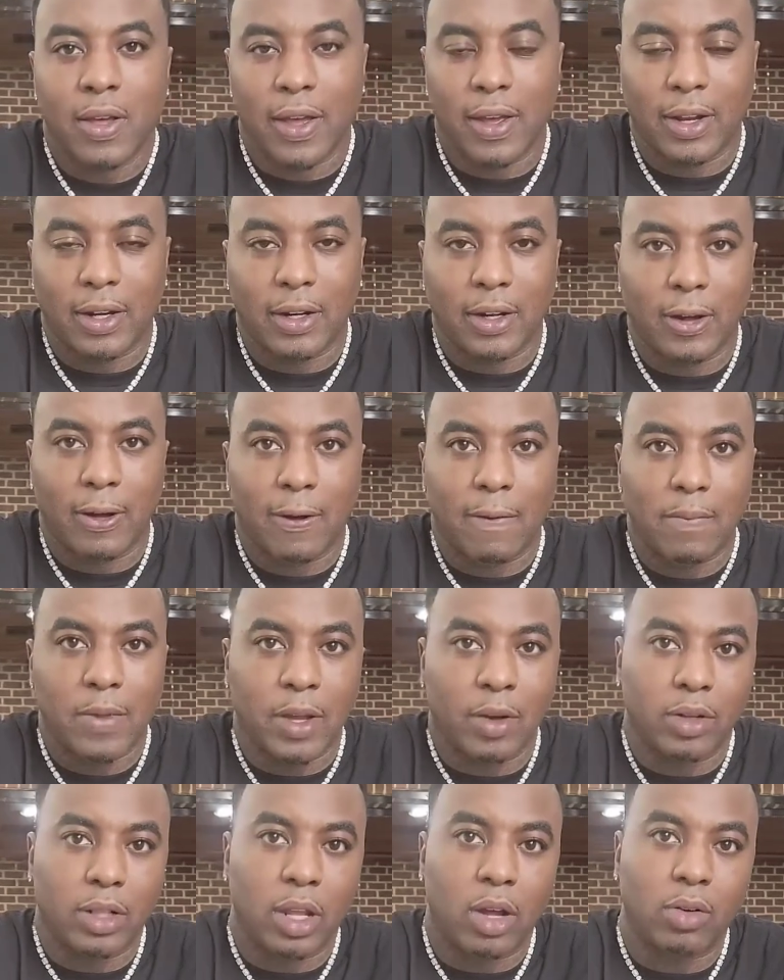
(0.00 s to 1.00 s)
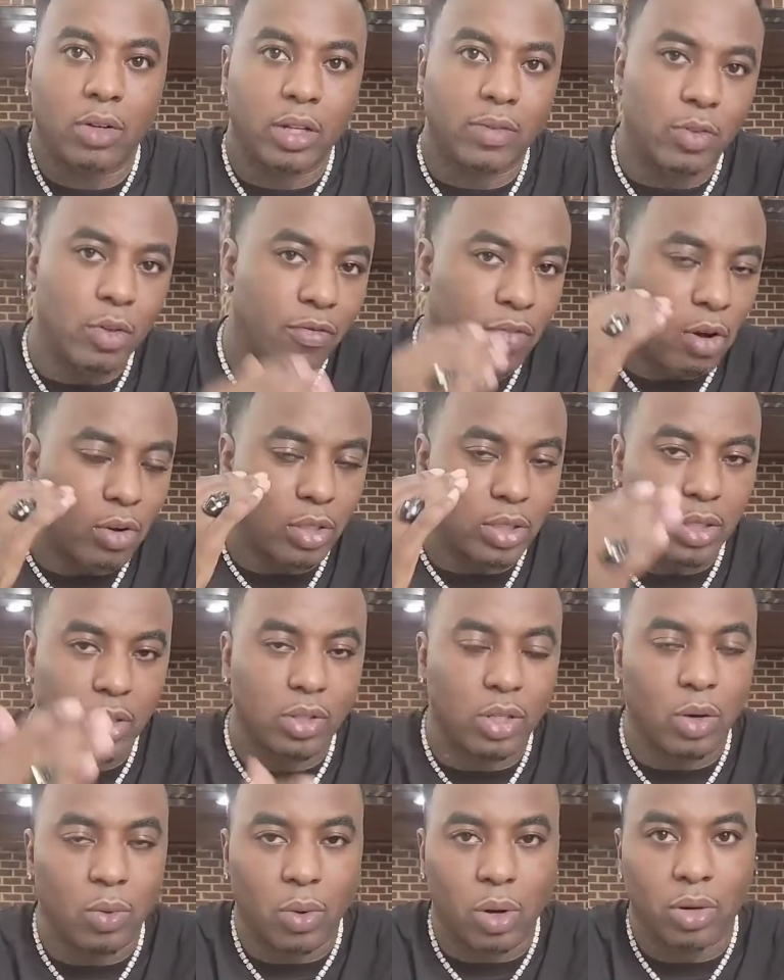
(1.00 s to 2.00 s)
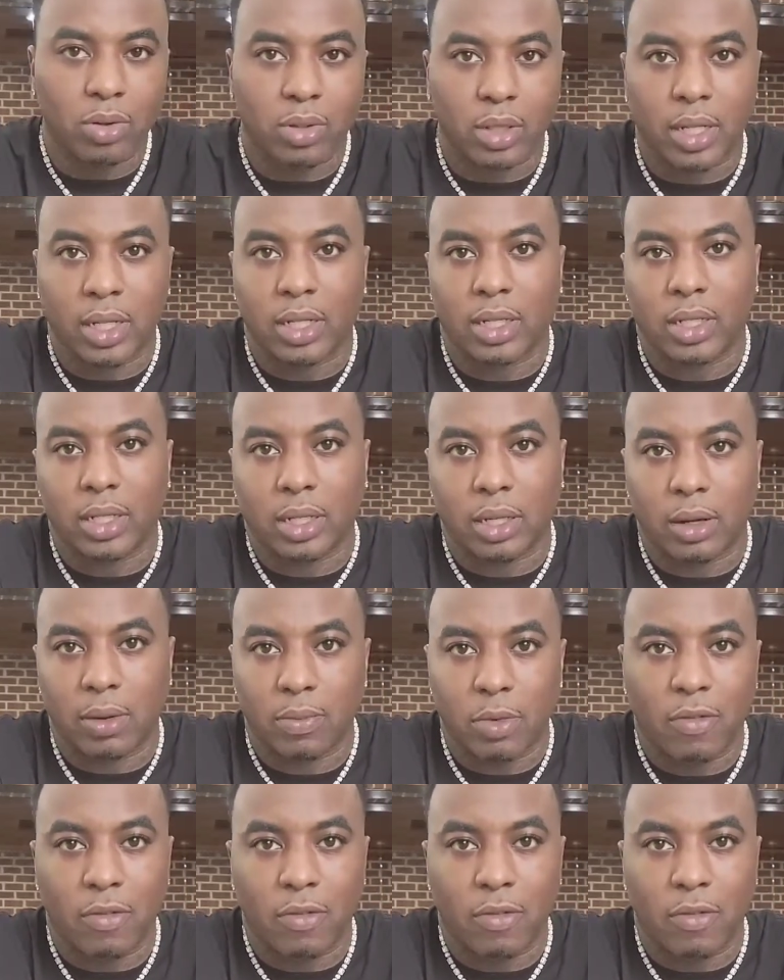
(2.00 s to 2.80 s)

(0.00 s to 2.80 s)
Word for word: and, uh, and along, if you focus on your work and uh,